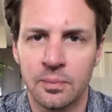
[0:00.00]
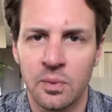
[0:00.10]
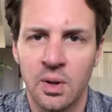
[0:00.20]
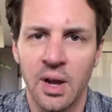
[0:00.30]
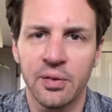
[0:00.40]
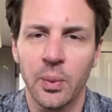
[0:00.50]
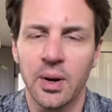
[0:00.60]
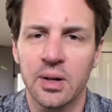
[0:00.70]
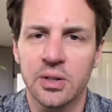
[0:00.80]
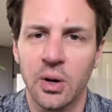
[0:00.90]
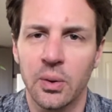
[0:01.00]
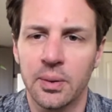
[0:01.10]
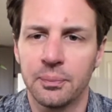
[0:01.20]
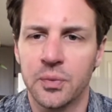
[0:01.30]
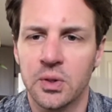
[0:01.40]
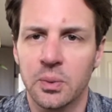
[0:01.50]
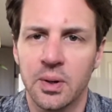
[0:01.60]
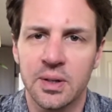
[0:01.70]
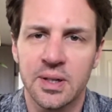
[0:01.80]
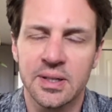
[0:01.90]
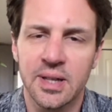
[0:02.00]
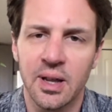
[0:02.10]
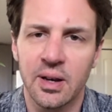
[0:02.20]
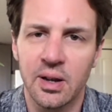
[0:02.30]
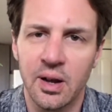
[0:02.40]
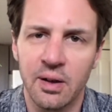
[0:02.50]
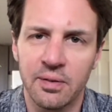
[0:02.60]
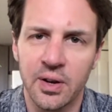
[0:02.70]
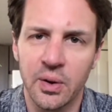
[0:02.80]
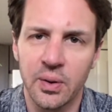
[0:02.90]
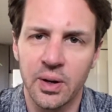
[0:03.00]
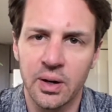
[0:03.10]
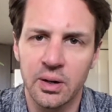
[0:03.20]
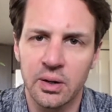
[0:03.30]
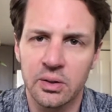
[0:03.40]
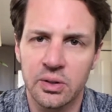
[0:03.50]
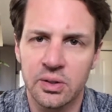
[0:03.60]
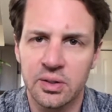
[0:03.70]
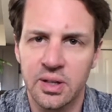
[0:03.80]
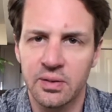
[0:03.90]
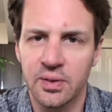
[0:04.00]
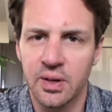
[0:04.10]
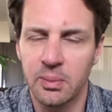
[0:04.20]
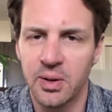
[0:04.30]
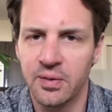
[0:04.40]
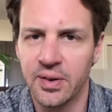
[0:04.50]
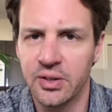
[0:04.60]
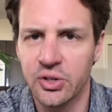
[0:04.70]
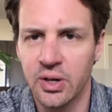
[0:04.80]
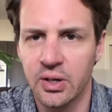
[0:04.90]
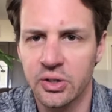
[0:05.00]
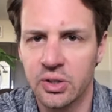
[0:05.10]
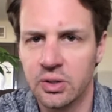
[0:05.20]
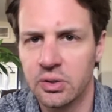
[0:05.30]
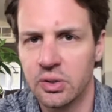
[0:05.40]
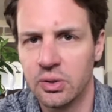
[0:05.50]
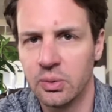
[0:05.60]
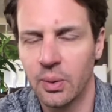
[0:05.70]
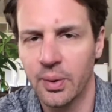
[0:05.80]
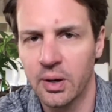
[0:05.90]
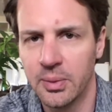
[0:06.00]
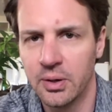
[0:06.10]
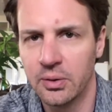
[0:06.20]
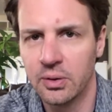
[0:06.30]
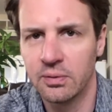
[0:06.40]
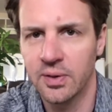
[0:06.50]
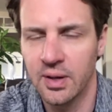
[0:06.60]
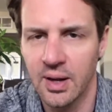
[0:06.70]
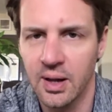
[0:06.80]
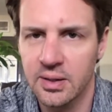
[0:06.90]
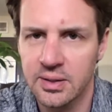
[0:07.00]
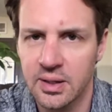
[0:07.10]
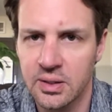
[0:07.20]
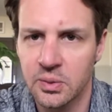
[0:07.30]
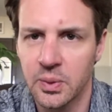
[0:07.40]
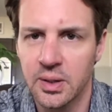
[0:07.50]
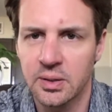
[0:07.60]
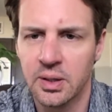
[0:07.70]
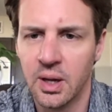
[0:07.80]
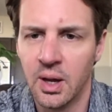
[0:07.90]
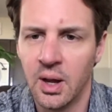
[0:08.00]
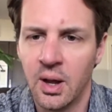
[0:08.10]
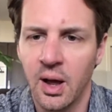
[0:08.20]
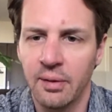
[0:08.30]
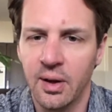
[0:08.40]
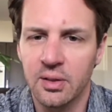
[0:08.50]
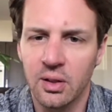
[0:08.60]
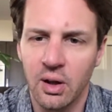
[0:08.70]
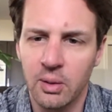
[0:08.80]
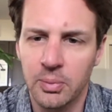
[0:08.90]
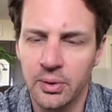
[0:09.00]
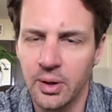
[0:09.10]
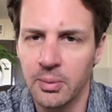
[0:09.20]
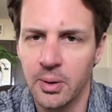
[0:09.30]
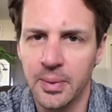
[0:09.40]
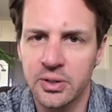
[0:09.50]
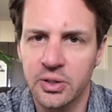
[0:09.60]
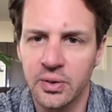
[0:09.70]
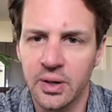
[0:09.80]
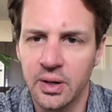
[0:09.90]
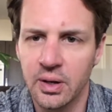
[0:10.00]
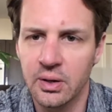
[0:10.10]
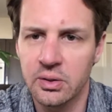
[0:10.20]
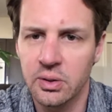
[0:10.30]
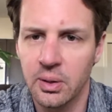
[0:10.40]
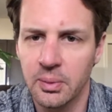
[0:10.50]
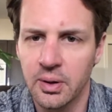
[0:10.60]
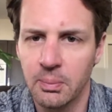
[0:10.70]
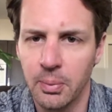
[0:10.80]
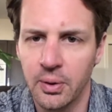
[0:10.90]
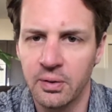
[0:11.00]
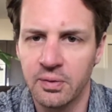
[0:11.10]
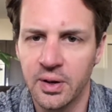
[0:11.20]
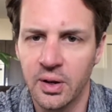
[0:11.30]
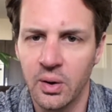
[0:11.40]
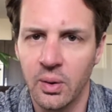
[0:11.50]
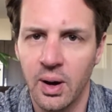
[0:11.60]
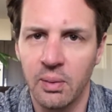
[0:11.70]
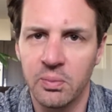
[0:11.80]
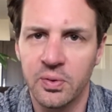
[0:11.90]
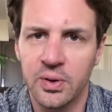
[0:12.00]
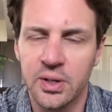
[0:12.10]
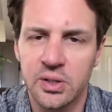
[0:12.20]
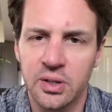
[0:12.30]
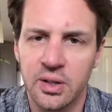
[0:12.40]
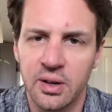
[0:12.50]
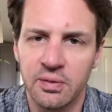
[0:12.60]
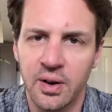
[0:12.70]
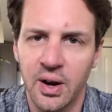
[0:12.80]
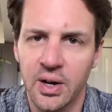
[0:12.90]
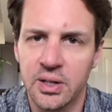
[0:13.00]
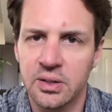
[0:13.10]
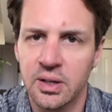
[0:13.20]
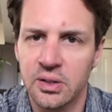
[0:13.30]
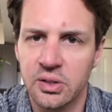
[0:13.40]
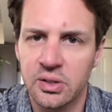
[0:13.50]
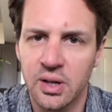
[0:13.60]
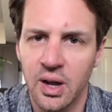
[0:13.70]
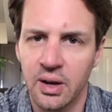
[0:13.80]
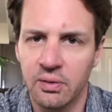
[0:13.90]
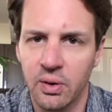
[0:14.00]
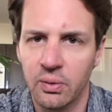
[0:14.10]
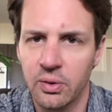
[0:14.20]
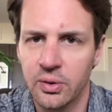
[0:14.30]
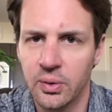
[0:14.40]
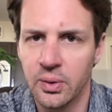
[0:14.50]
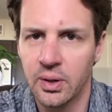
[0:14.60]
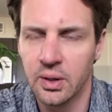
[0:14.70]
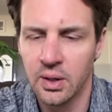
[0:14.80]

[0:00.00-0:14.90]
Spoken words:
Hey everyone, how's it going? Just wanted to send a video here, just giving a bit of an introduction to what we're going to be doing for the next 6 weeks. I've got the log pulled up on my screen here, so I'm going to put a video up for each of the different areas and just kind of go through it